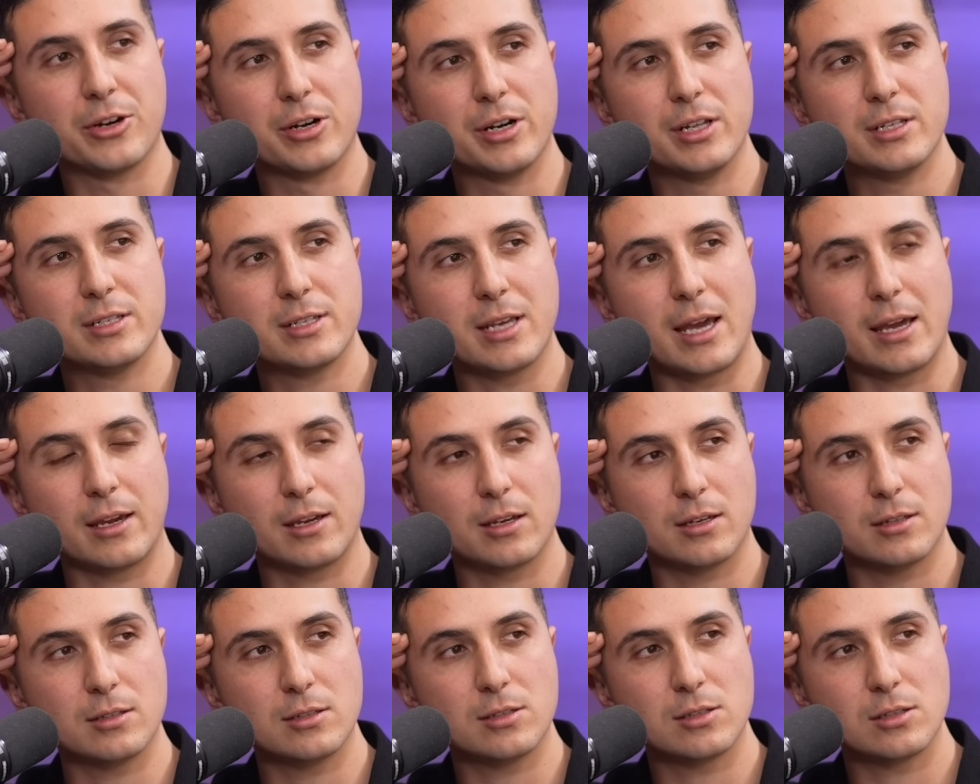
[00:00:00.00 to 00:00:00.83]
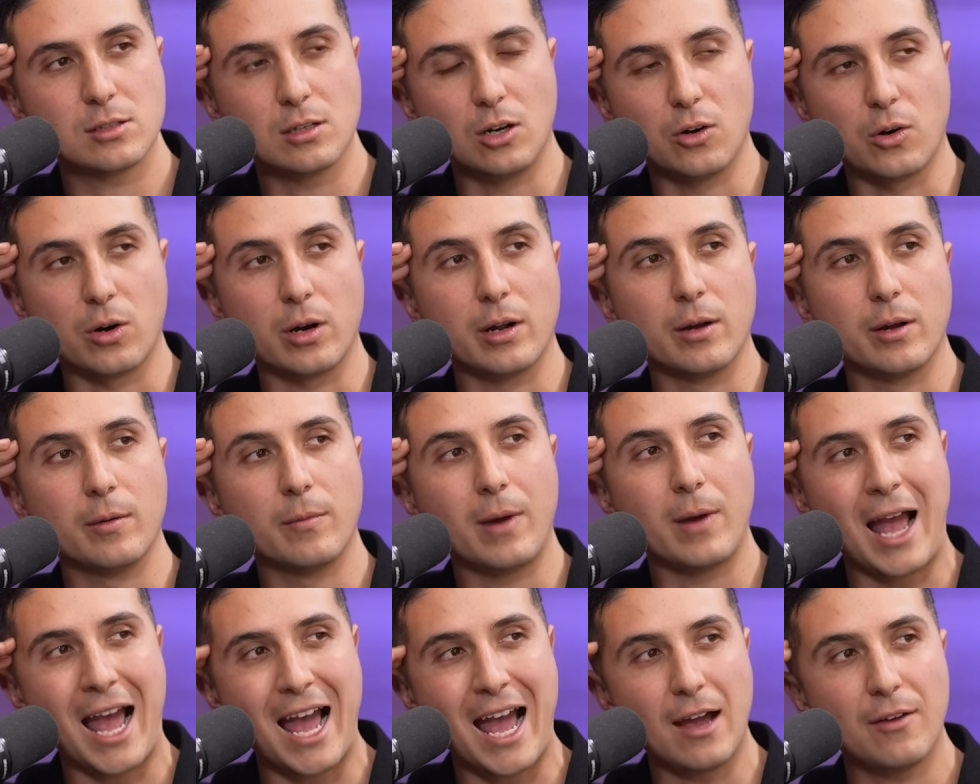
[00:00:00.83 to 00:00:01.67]
30 seconds or
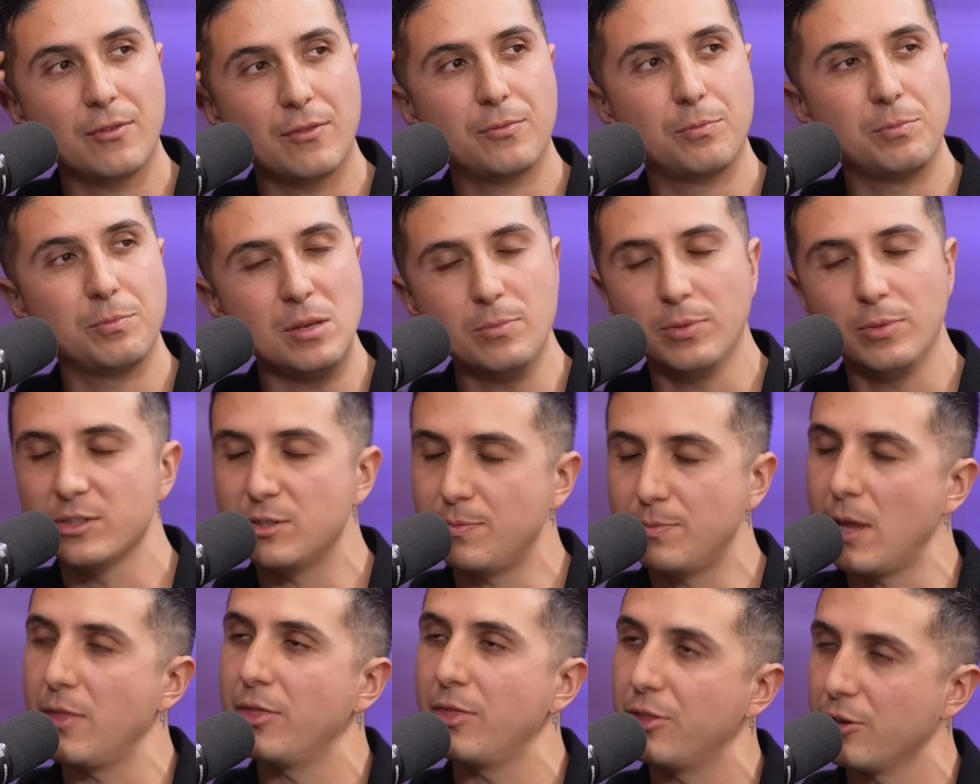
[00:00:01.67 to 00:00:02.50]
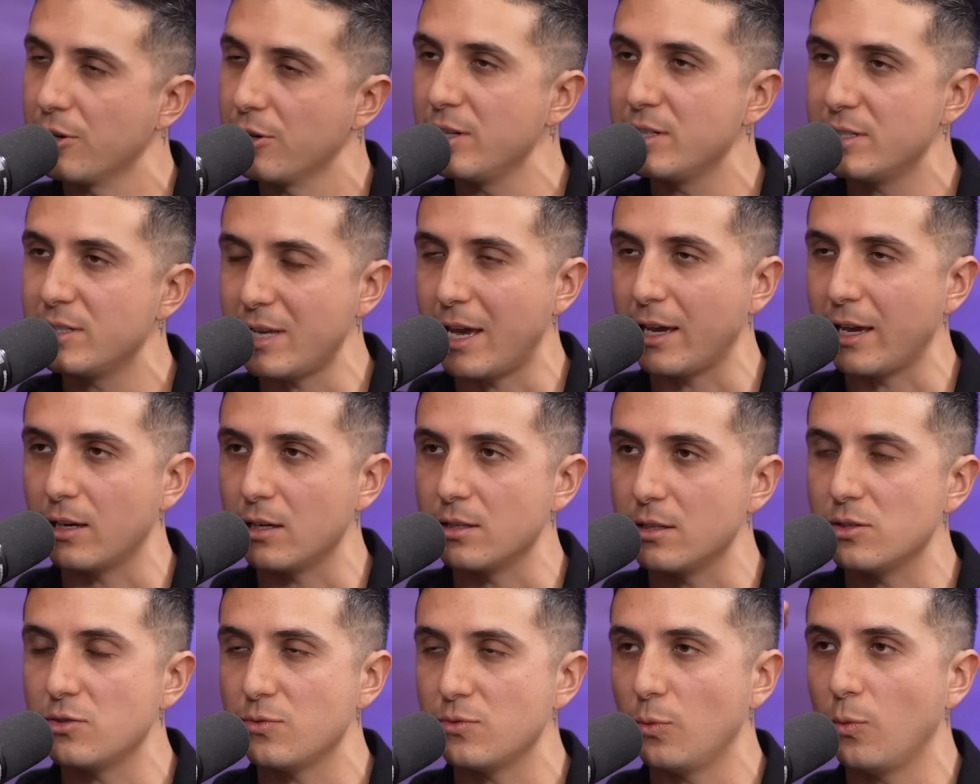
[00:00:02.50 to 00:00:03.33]
have people spend 30
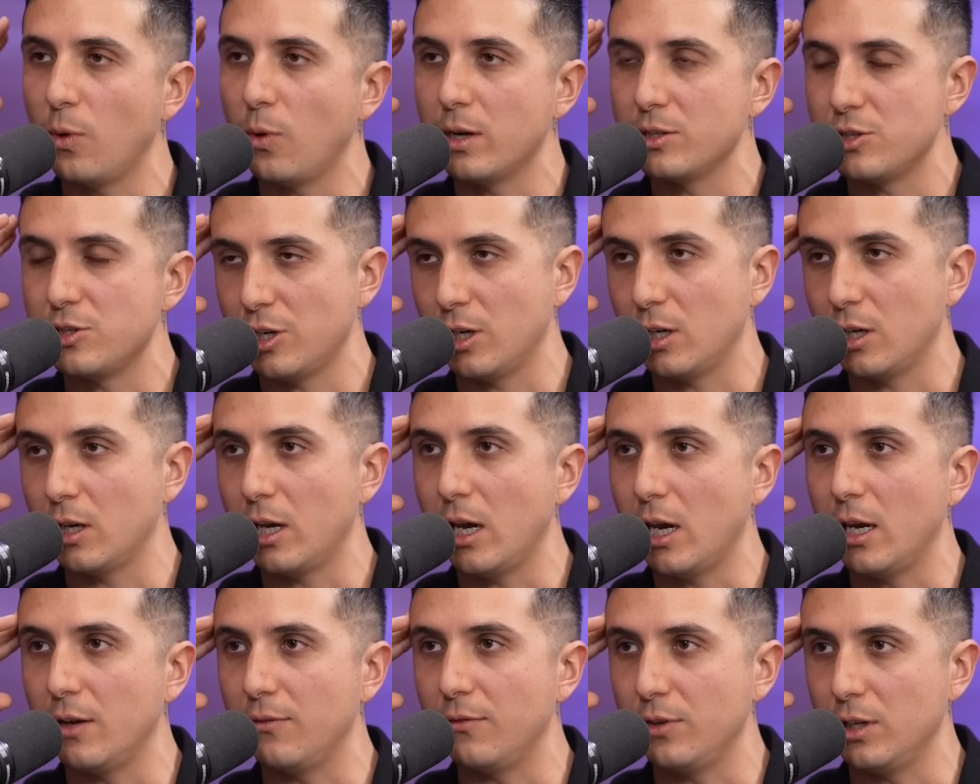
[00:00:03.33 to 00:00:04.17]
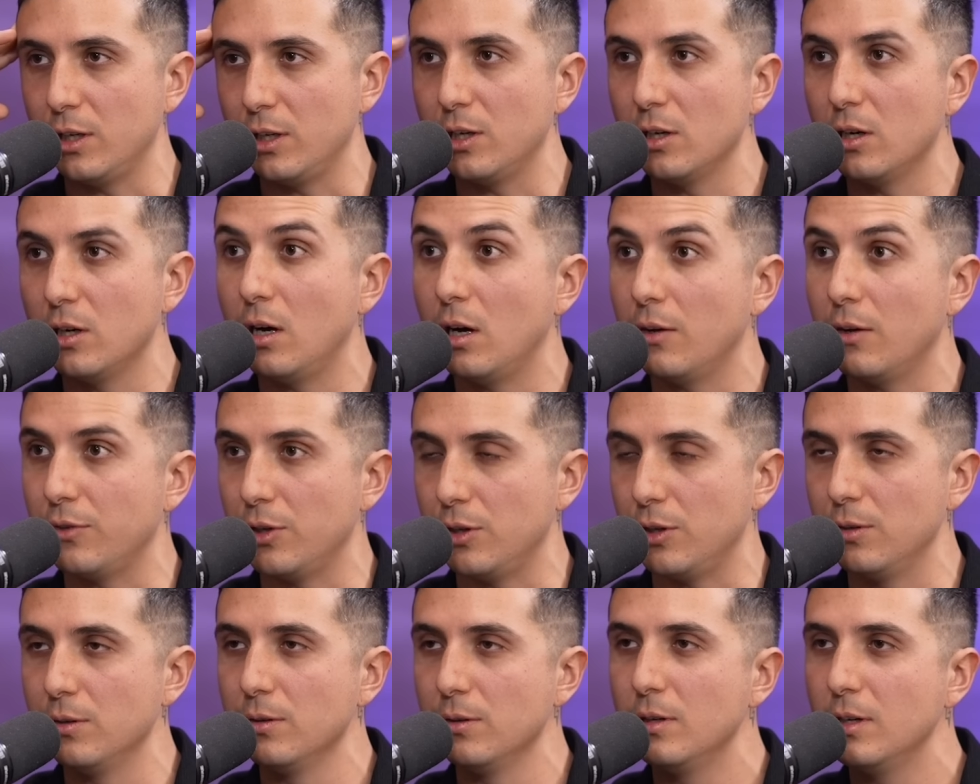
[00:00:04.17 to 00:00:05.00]
seconds watching a video of
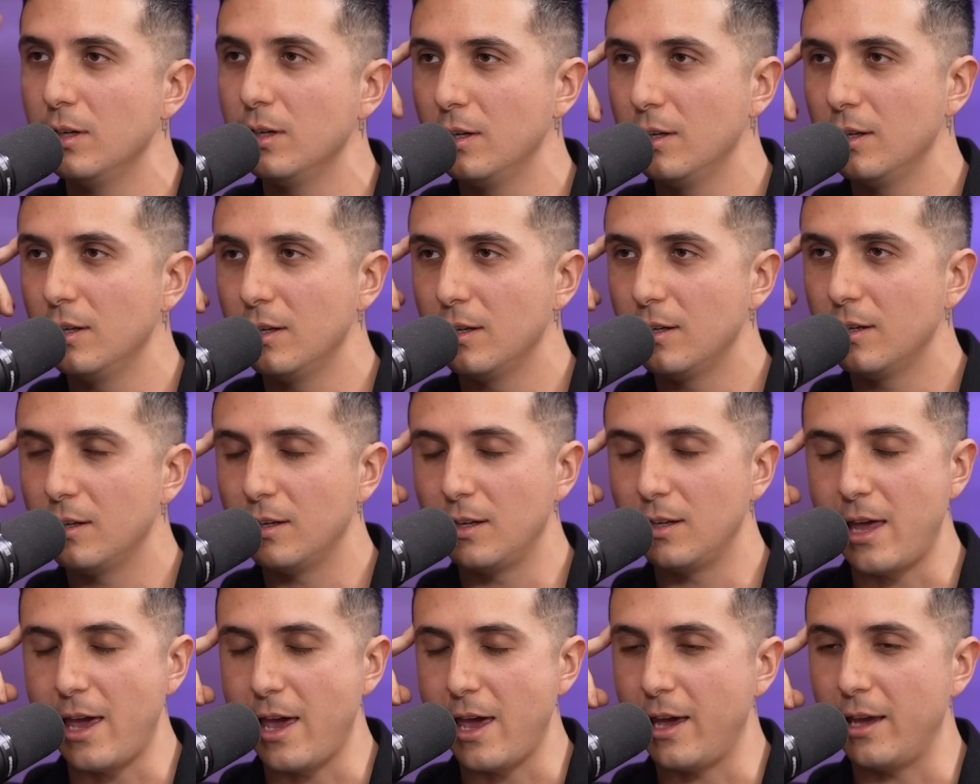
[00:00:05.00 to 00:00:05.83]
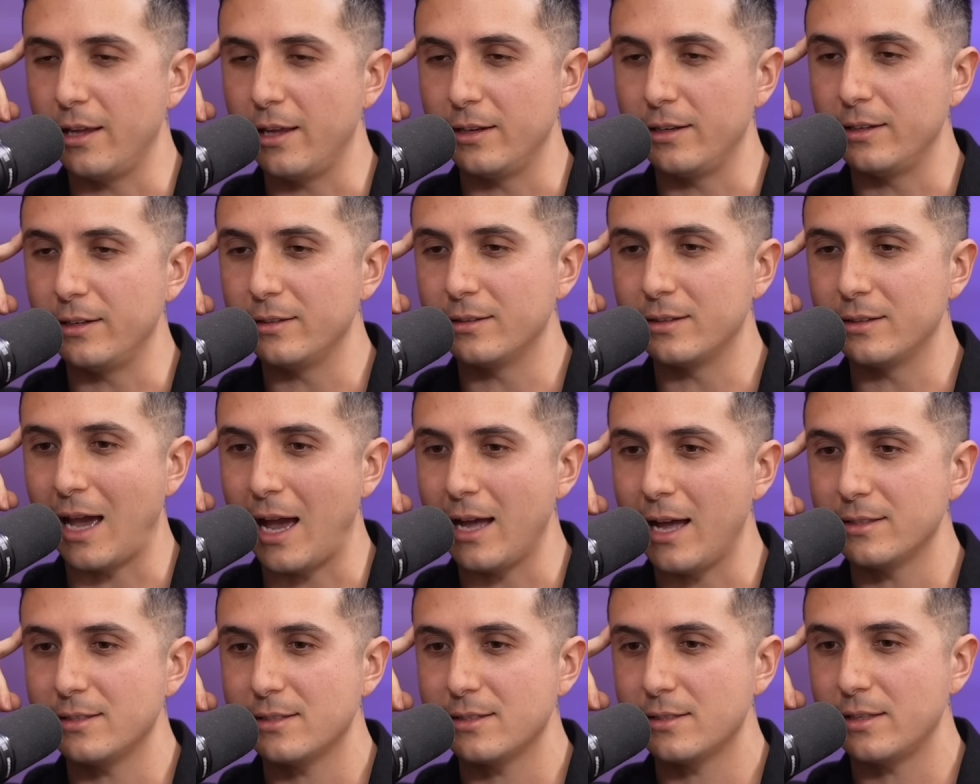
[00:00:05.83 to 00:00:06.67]
you. Yeah. And
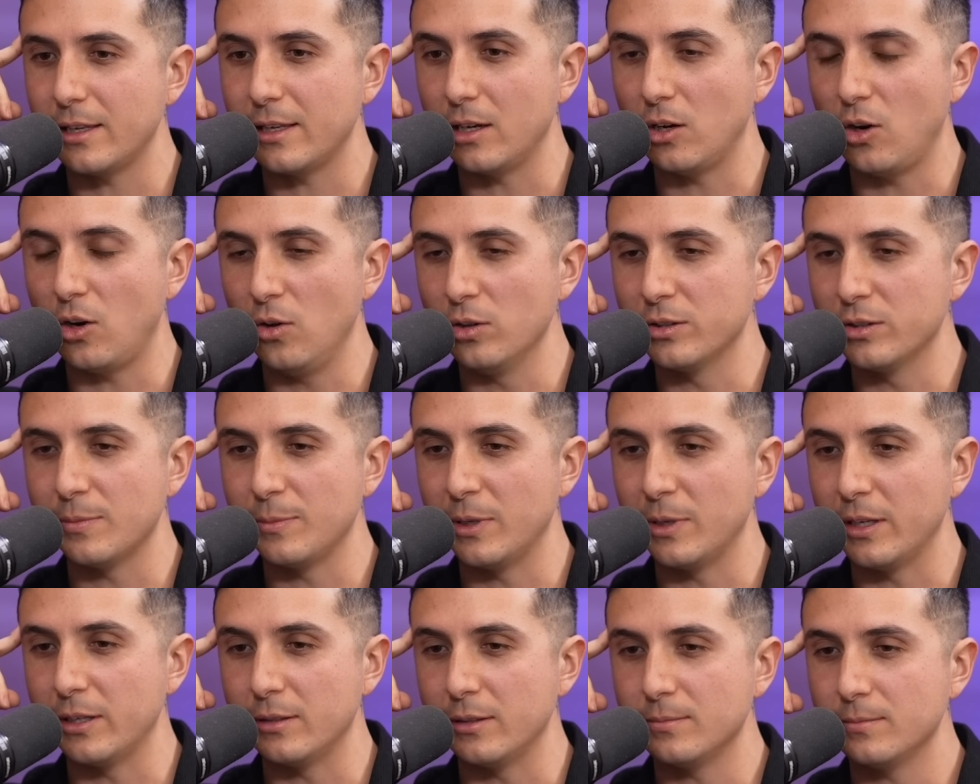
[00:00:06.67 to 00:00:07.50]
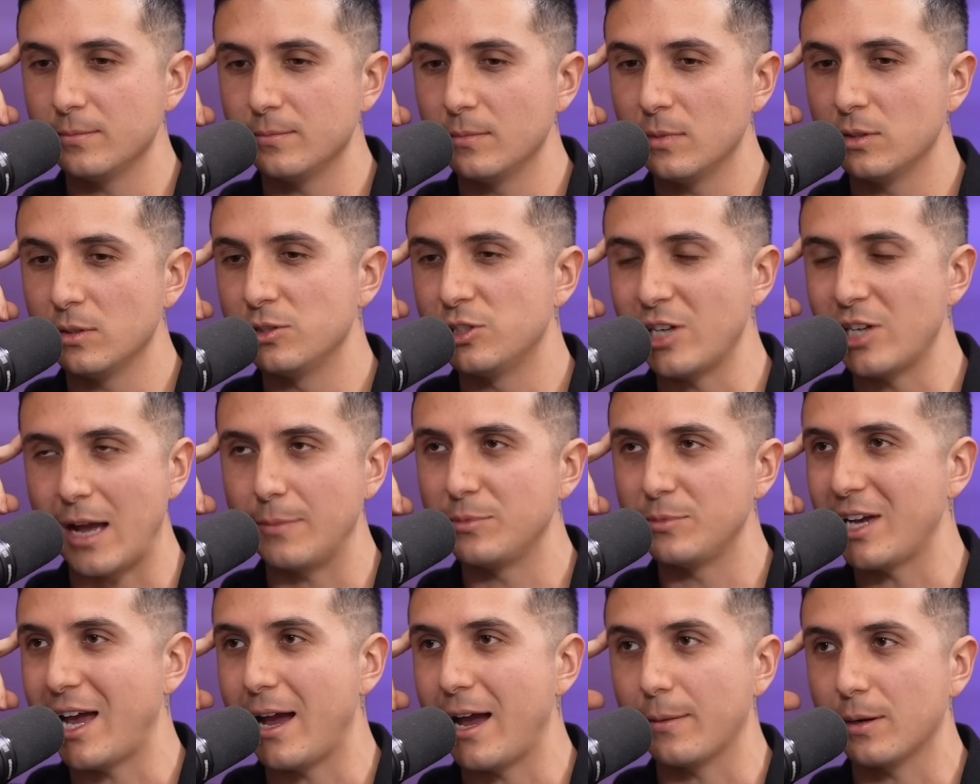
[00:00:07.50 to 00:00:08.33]
that's the ultimate
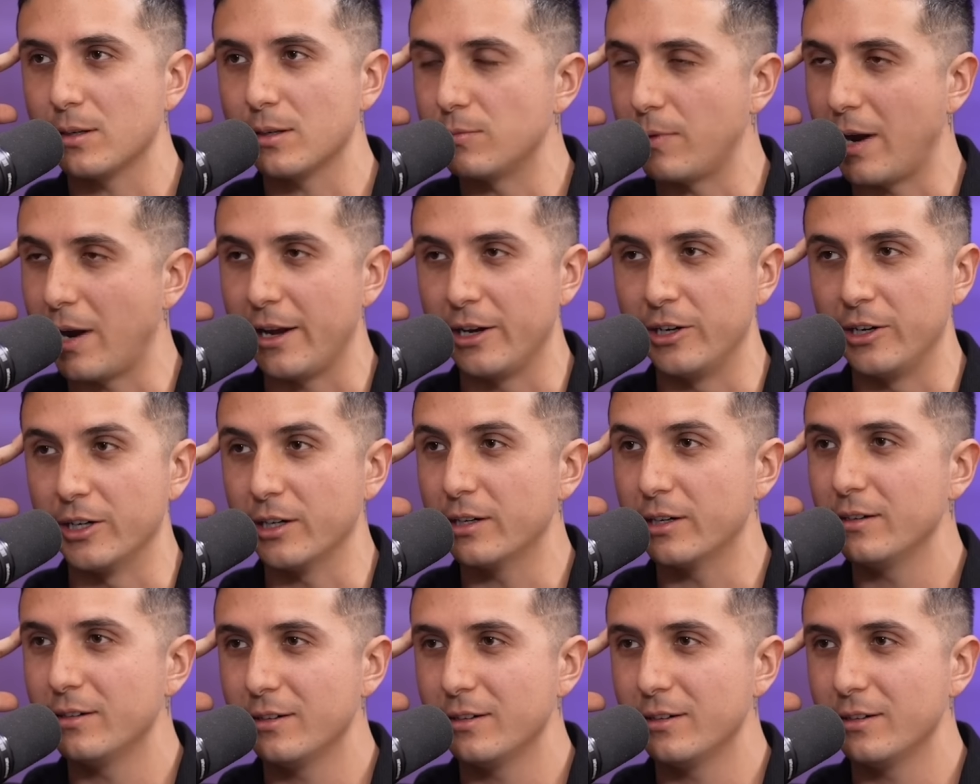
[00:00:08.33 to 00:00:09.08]
jab, jab, right hook.